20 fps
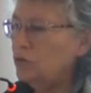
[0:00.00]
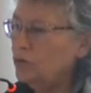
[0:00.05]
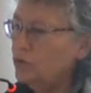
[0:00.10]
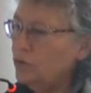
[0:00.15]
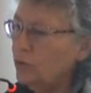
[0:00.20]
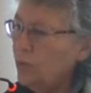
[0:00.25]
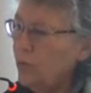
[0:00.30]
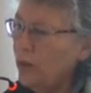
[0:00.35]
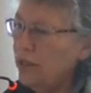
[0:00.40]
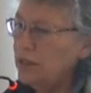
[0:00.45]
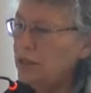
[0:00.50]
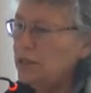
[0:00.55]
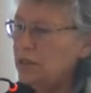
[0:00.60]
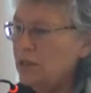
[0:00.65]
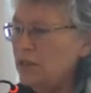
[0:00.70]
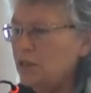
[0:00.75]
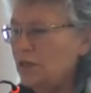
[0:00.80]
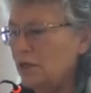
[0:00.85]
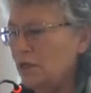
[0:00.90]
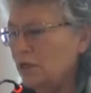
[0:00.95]
20
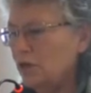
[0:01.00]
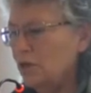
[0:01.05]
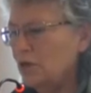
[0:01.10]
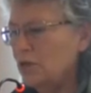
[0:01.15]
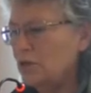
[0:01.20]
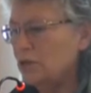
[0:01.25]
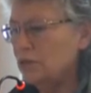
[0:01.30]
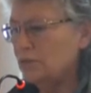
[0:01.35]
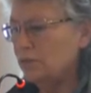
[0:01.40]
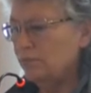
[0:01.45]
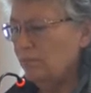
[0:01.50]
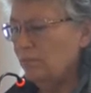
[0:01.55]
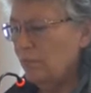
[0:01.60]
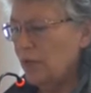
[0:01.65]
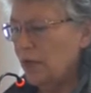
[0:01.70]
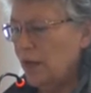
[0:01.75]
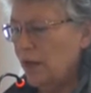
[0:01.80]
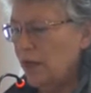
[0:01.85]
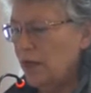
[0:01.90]
years